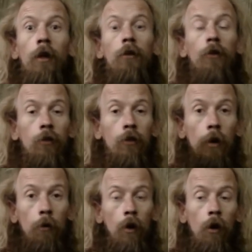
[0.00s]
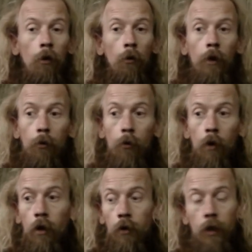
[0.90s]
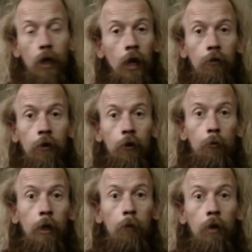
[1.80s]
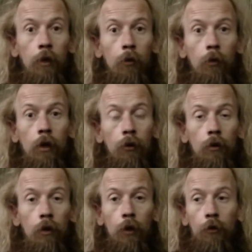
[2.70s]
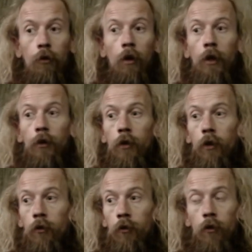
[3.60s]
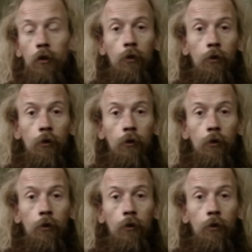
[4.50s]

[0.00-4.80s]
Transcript: just go along with well the cleverest people in the world all those scientists you know